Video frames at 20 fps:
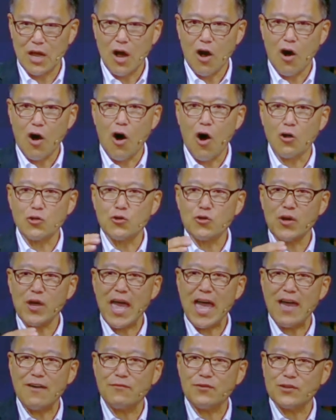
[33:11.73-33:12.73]
all you
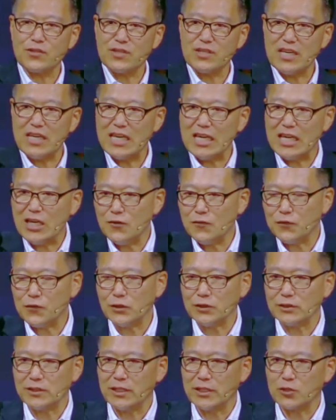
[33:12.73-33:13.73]
have is
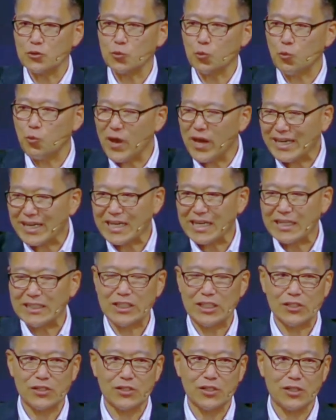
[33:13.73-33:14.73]
evilness,
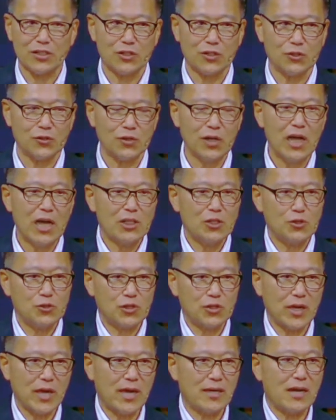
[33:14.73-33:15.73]
wickedness in you, you
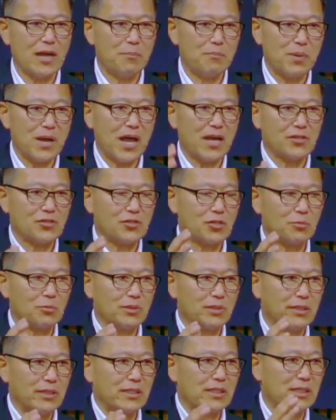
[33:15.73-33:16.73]
cannot
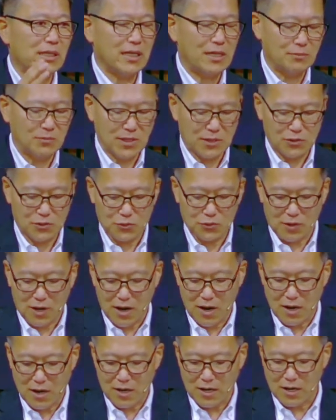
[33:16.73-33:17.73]
possibly claim that you
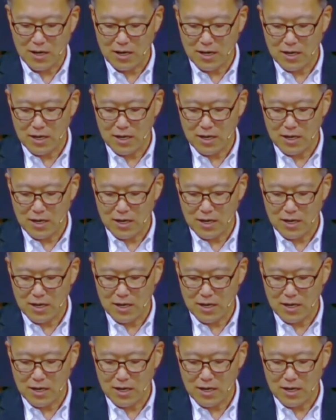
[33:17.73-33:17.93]
are